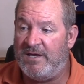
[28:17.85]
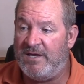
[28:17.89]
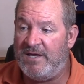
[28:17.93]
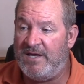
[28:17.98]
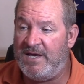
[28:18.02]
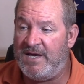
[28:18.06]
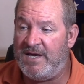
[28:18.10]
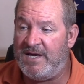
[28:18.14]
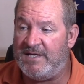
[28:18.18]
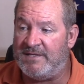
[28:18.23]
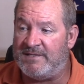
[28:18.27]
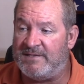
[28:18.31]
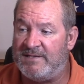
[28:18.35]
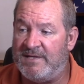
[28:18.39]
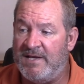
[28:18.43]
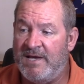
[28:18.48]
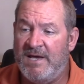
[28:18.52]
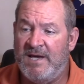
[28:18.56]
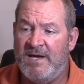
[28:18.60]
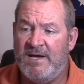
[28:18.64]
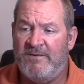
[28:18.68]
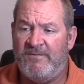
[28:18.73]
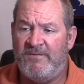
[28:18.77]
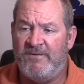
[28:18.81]
Yes,
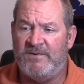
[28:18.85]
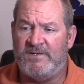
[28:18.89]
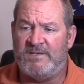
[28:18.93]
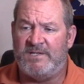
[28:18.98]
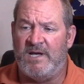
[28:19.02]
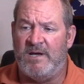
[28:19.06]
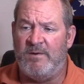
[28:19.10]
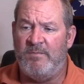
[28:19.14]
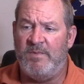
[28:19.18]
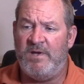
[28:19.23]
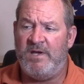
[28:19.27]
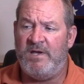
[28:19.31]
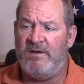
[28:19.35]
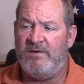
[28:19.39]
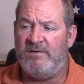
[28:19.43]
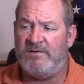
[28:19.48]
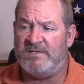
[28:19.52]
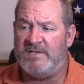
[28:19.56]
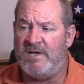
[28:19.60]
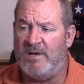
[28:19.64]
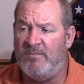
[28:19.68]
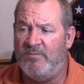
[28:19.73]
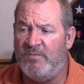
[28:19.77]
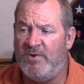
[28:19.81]
for some, re
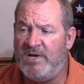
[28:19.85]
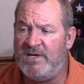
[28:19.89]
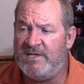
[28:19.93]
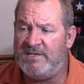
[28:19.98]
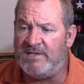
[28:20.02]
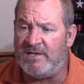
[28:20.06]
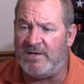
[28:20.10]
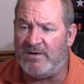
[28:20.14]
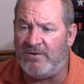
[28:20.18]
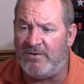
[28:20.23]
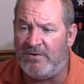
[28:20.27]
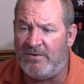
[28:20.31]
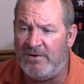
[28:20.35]
some reason an